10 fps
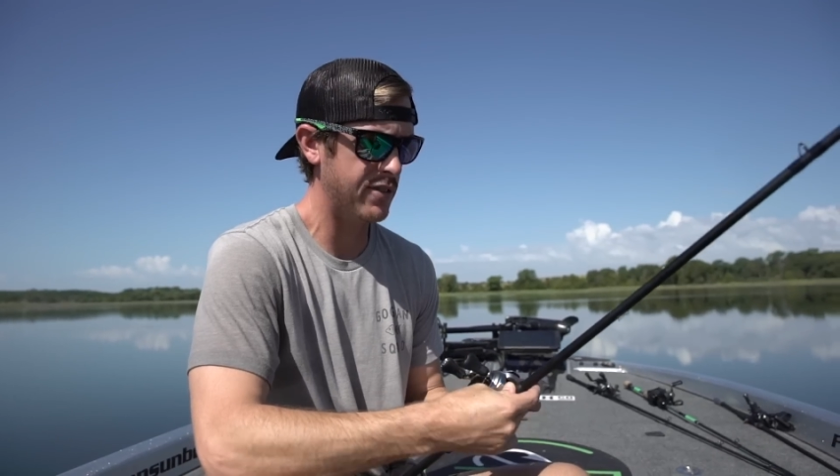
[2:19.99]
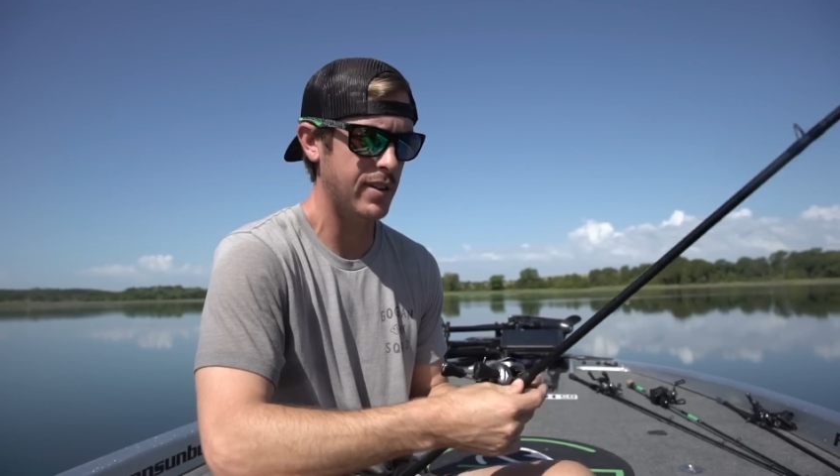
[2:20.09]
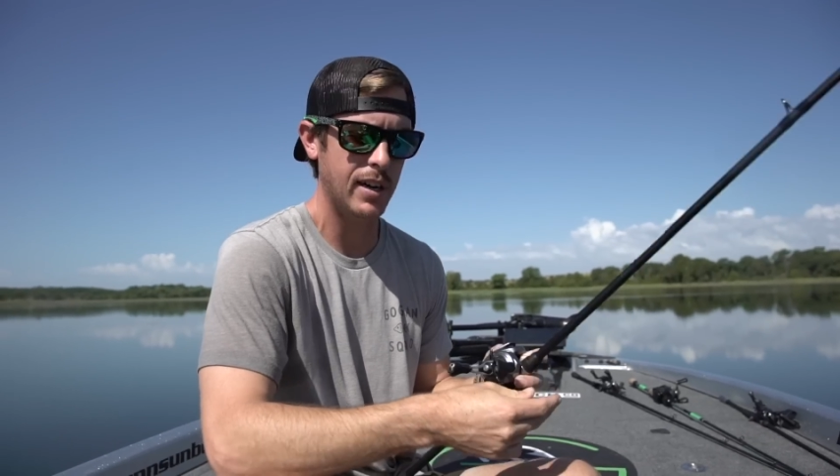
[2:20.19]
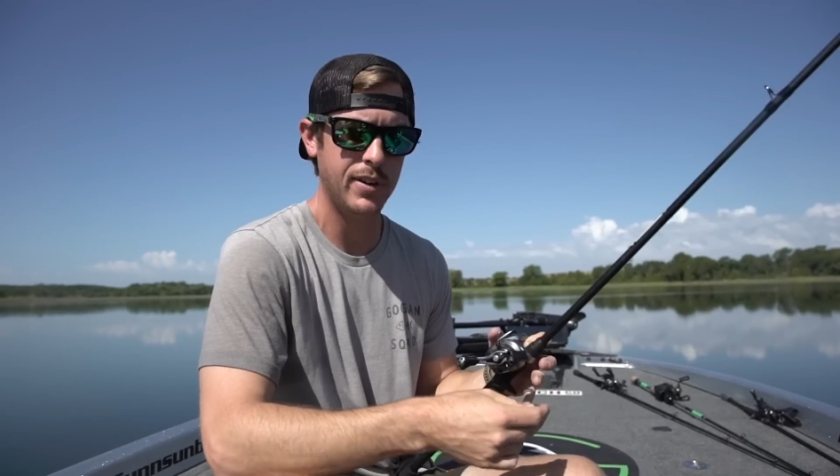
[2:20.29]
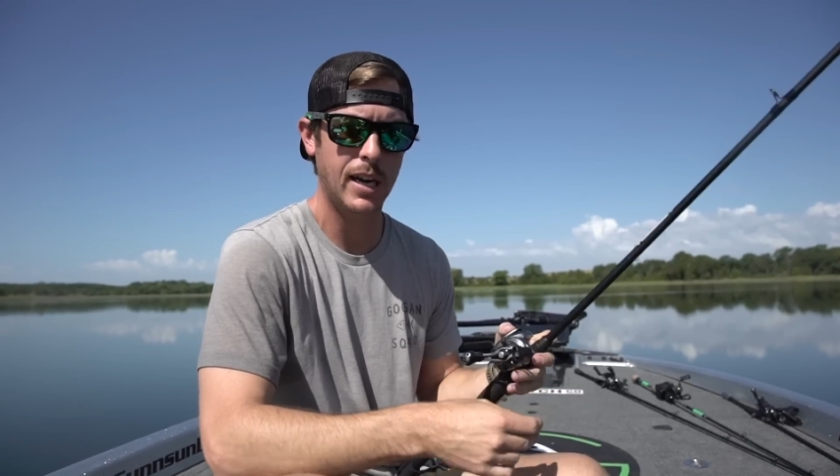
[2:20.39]

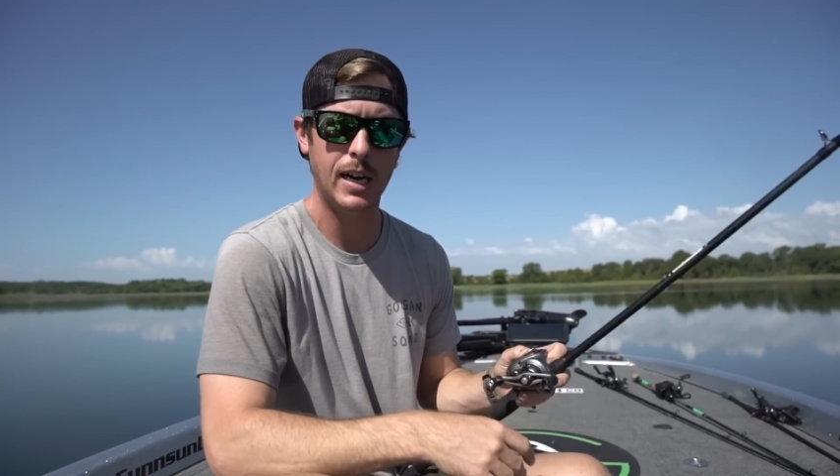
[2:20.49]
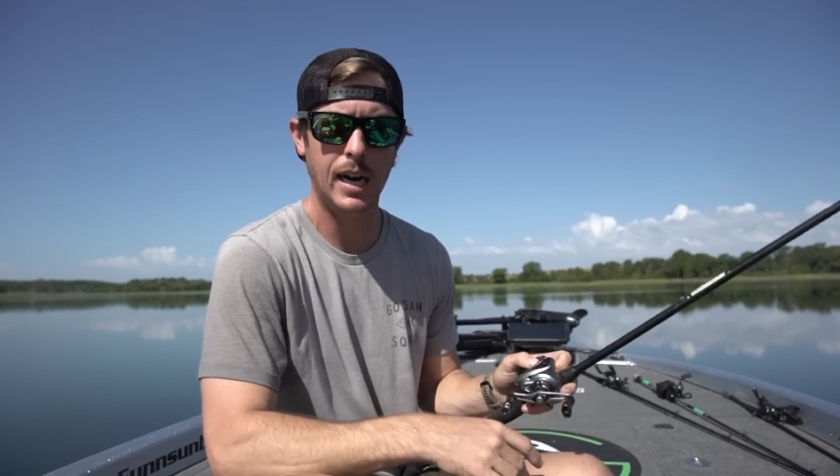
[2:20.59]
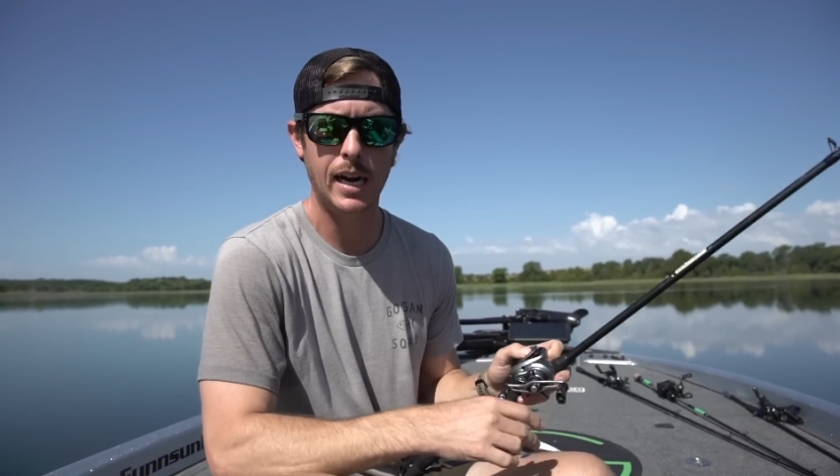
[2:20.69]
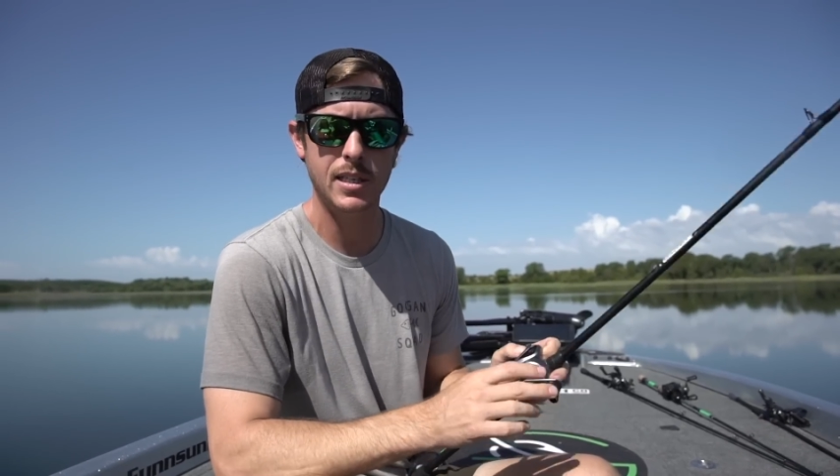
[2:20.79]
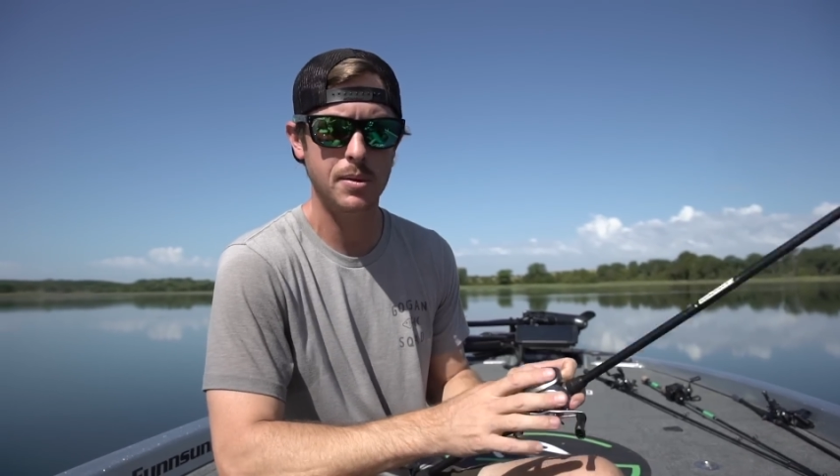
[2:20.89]
and I've got a
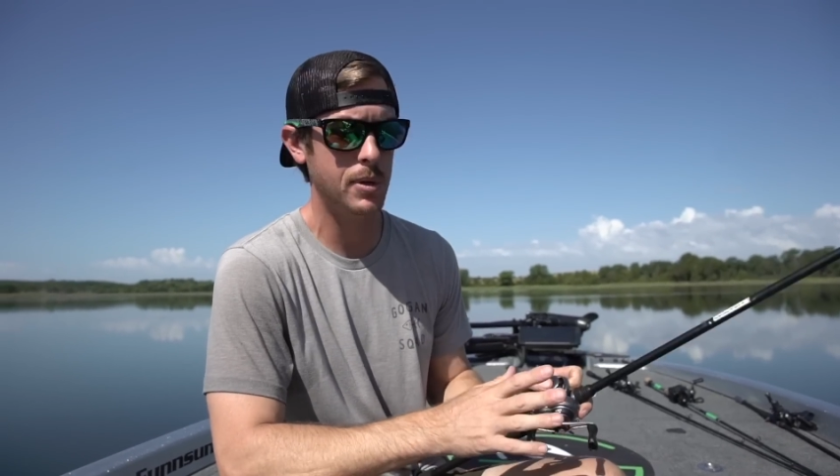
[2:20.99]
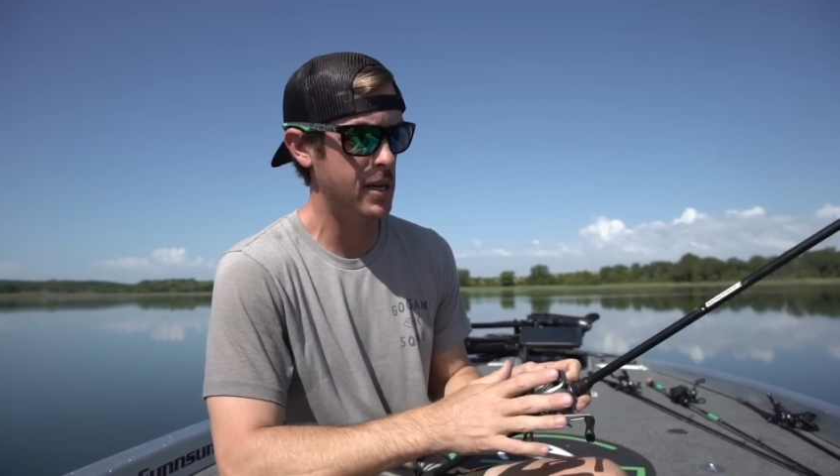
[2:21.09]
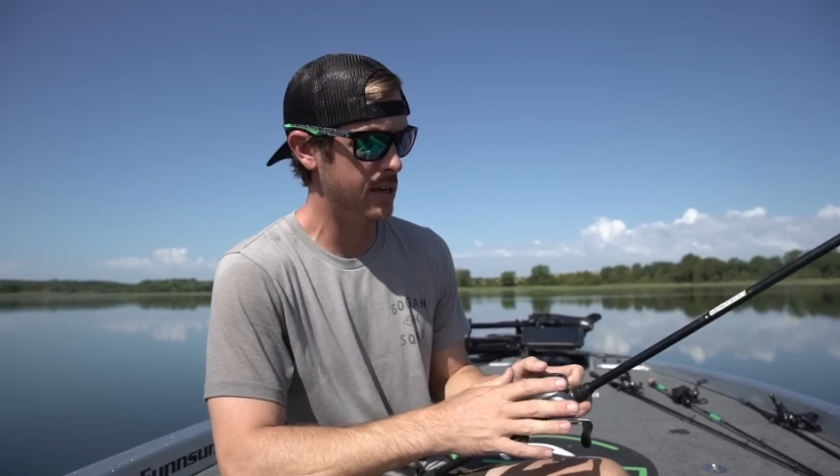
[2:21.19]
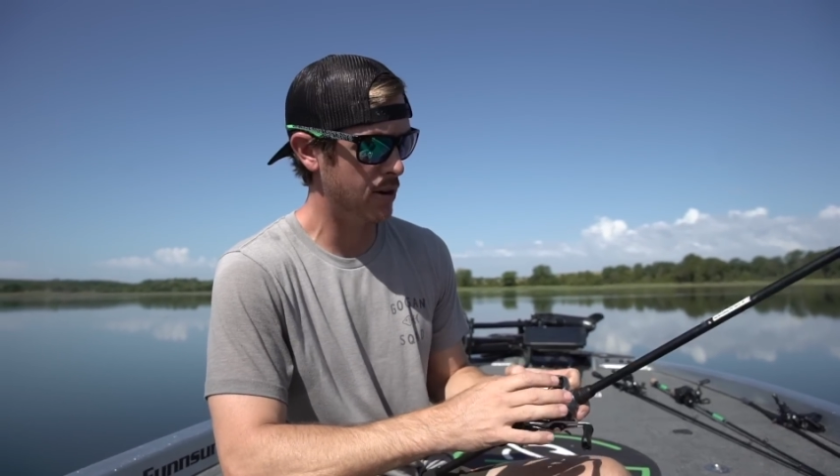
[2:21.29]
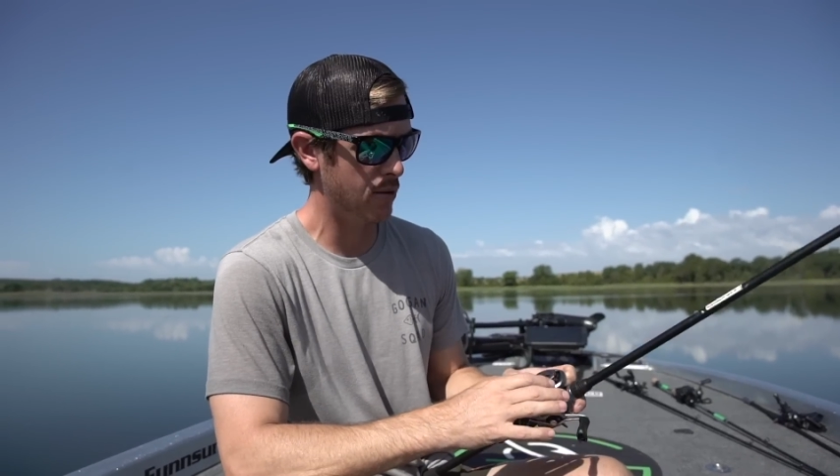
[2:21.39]
high
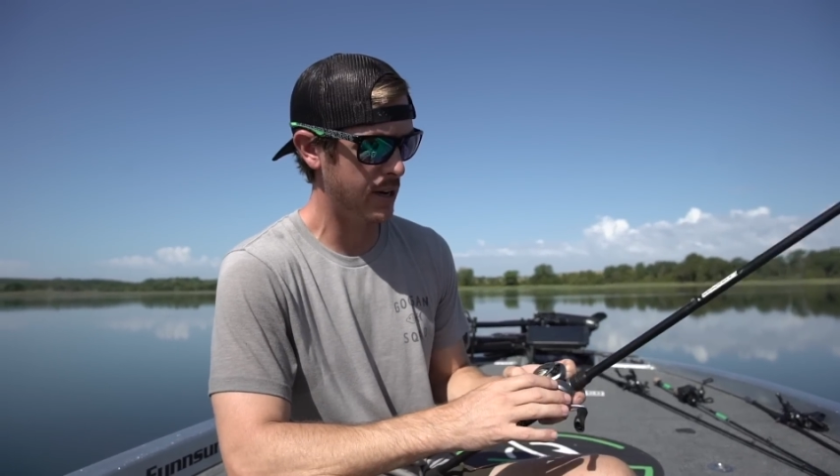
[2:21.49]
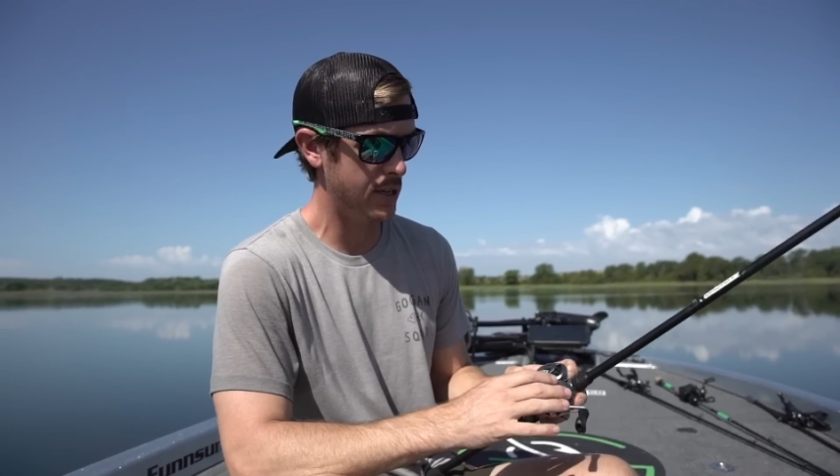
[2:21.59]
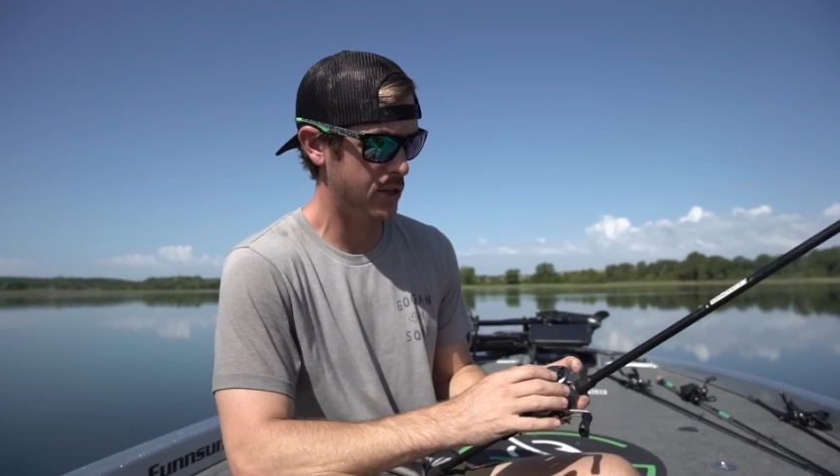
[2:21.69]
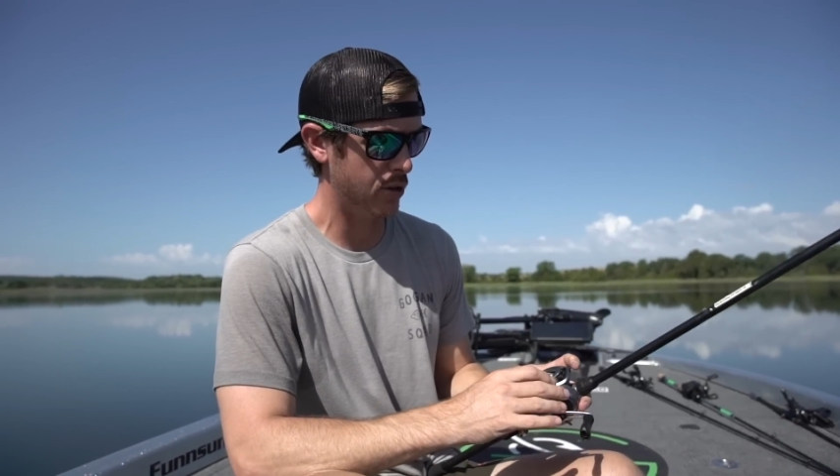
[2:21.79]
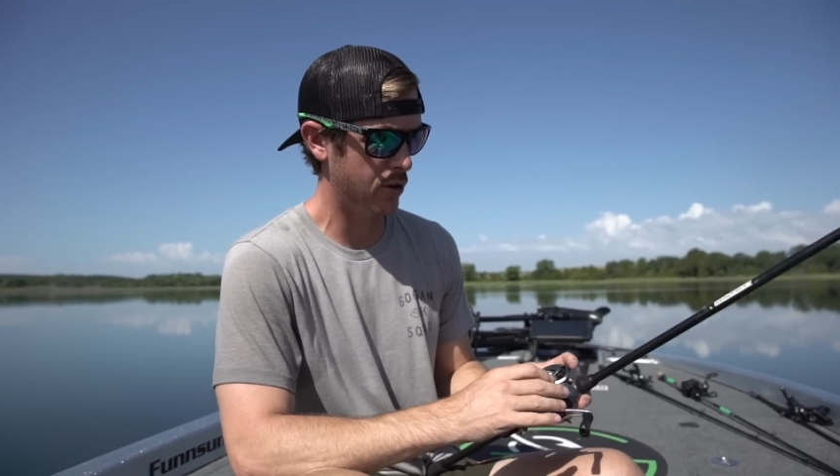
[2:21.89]
speed gear ratio